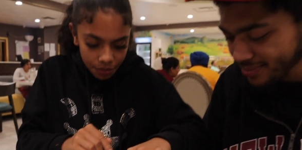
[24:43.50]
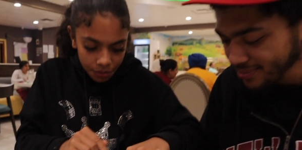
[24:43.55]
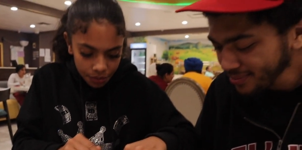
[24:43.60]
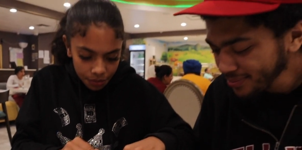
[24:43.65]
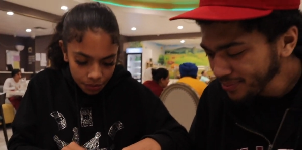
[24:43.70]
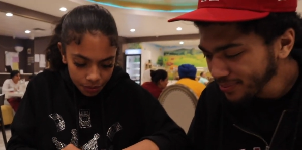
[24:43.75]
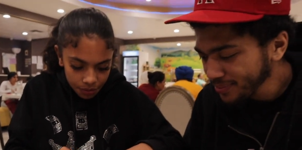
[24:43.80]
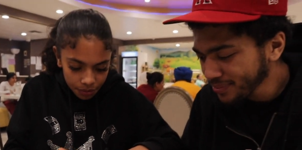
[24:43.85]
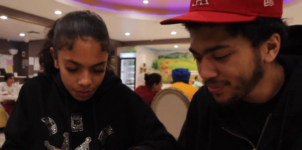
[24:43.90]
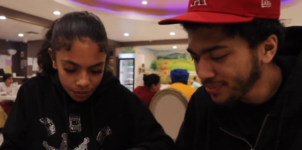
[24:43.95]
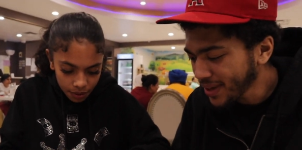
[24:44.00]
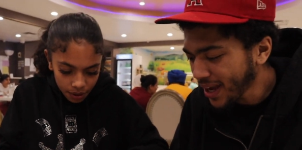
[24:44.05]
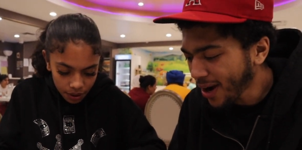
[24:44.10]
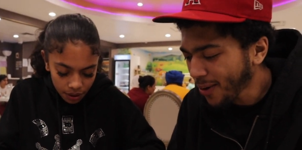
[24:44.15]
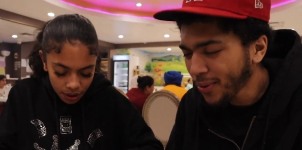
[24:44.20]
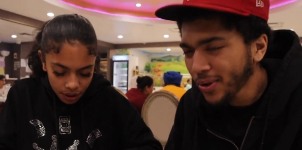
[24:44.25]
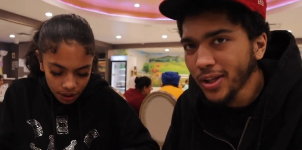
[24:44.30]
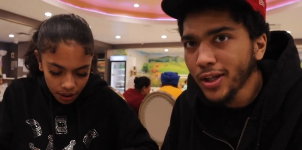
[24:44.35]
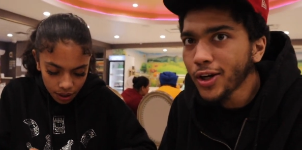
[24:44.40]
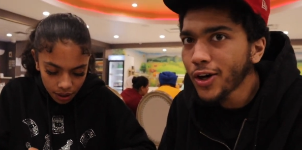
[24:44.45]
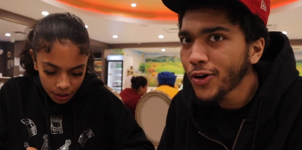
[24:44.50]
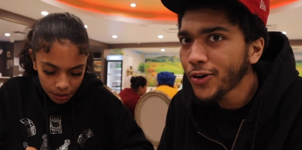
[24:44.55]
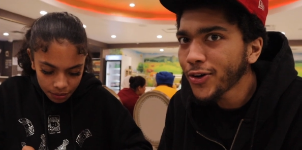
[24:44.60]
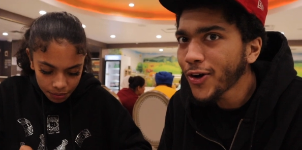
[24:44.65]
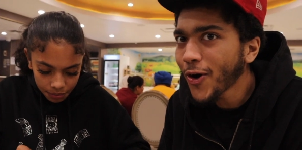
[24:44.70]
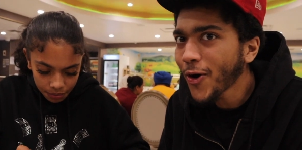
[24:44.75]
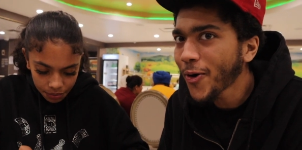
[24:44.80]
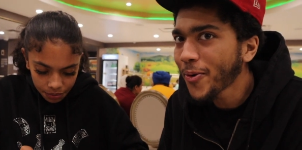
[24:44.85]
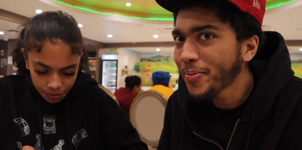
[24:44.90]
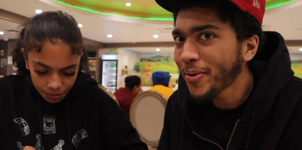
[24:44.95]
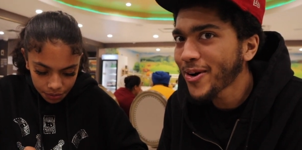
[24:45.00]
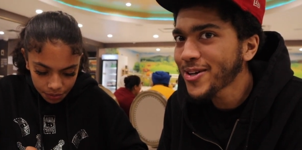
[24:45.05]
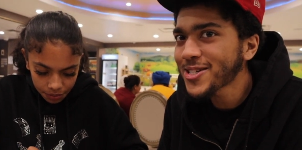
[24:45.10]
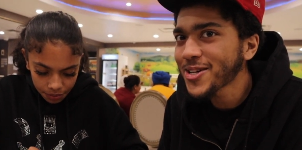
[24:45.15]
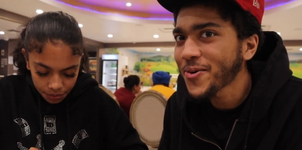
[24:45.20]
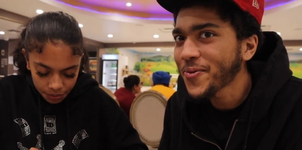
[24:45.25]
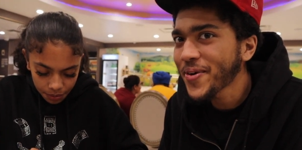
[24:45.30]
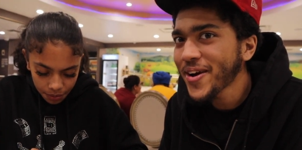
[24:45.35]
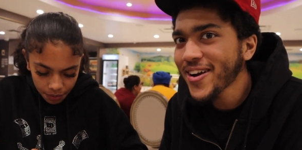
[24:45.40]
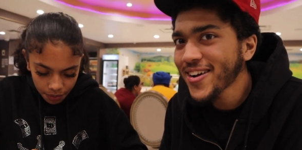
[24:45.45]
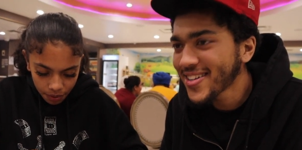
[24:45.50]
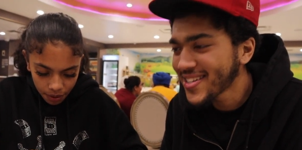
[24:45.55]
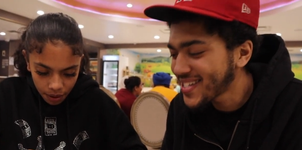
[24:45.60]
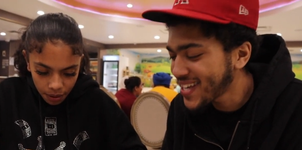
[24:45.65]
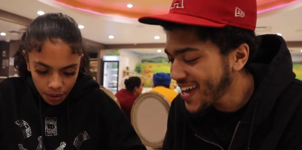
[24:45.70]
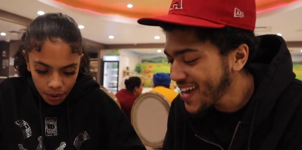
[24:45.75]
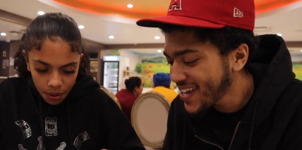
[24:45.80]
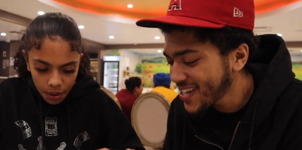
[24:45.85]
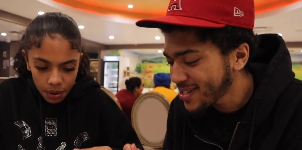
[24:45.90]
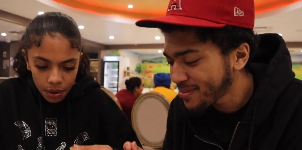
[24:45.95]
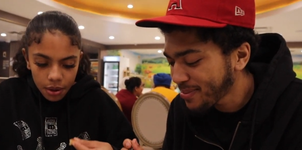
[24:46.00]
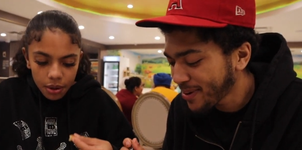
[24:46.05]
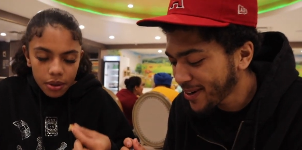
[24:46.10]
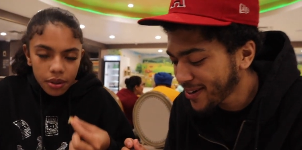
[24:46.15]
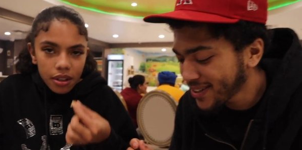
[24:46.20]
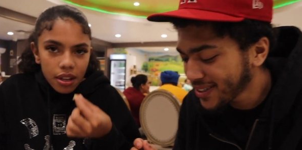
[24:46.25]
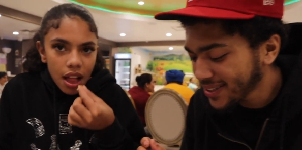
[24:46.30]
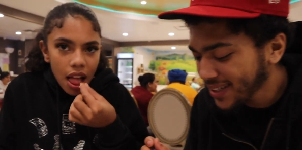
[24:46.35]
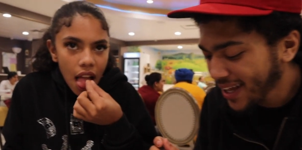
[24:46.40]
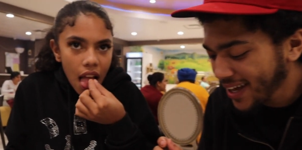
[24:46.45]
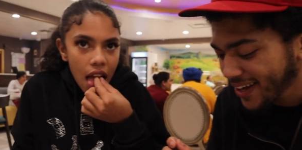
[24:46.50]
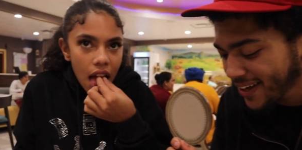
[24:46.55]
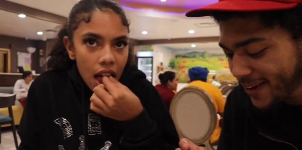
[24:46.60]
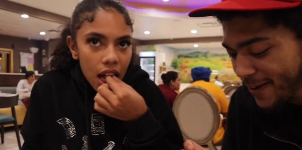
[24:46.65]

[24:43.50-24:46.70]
Speaker 1: like, bro? I really don't know, bro. It's a weird taste, bro. It's like.